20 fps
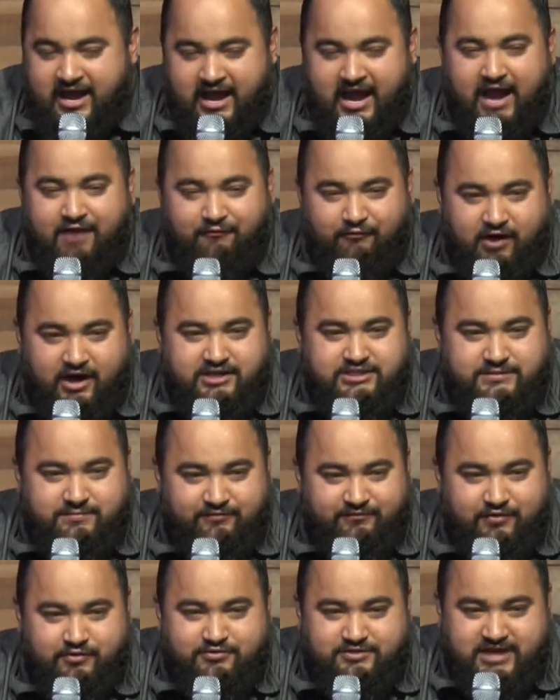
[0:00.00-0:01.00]
I've watched them
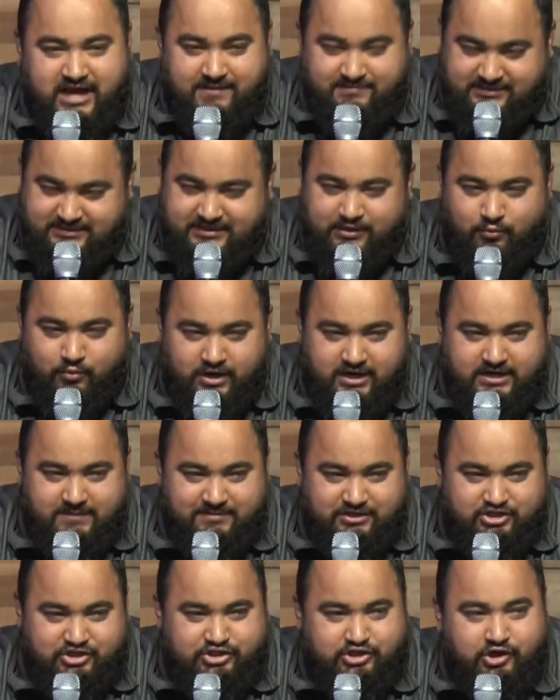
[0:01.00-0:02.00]
a few times because I wanted to
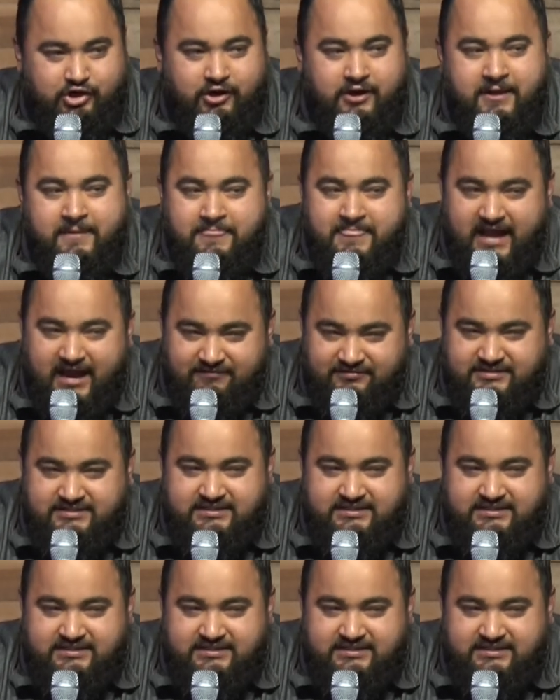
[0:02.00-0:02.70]
be sure. I've